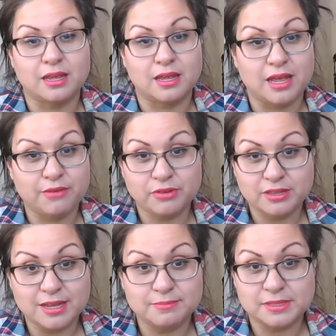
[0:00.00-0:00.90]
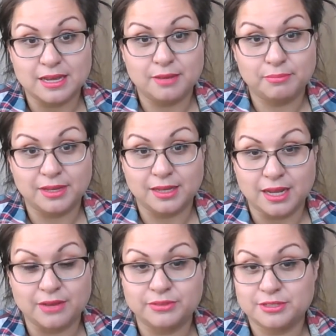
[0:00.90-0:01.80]
Every thumbs up and
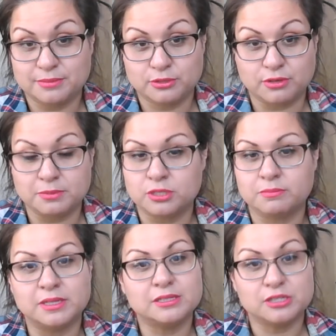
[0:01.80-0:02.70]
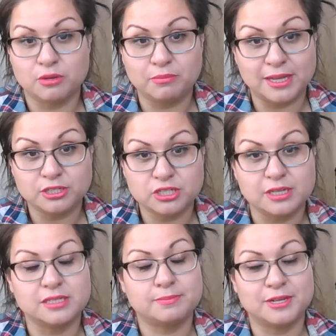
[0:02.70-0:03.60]
every subscription means so much,
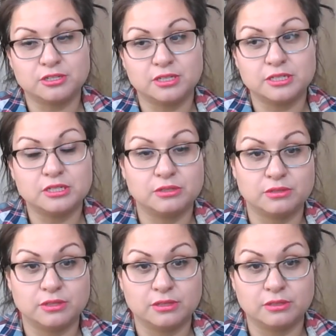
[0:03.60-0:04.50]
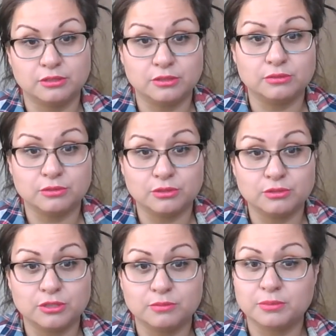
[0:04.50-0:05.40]
especially to the new
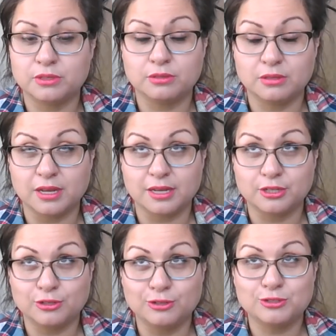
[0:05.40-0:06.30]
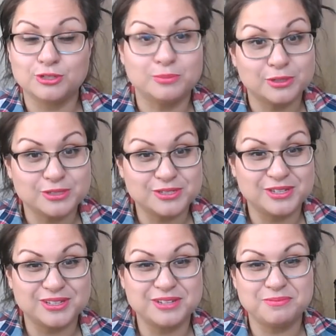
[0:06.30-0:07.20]
YouTubers, to
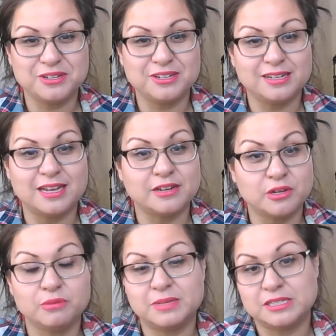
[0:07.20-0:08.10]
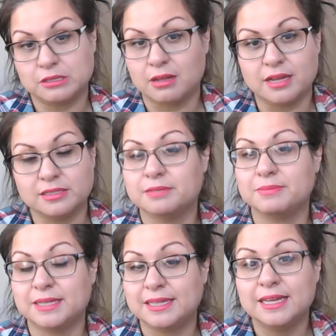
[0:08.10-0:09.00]
the community. I know it means a lot to
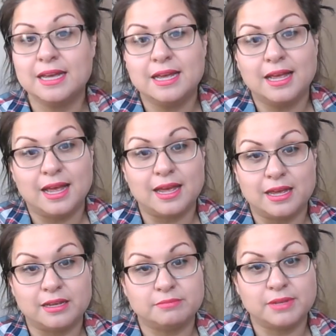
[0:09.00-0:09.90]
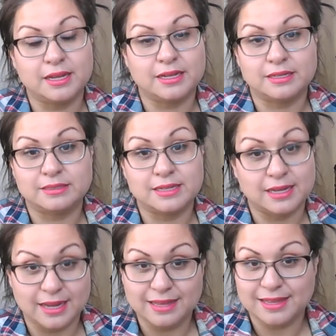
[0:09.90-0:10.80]
me. And
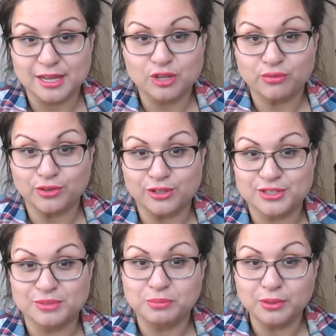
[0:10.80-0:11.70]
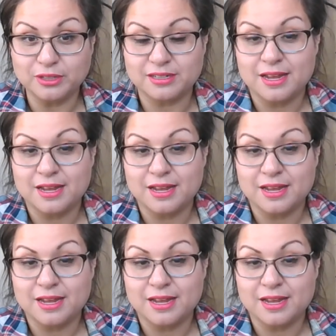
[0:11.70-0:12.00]
again, thank you for your support.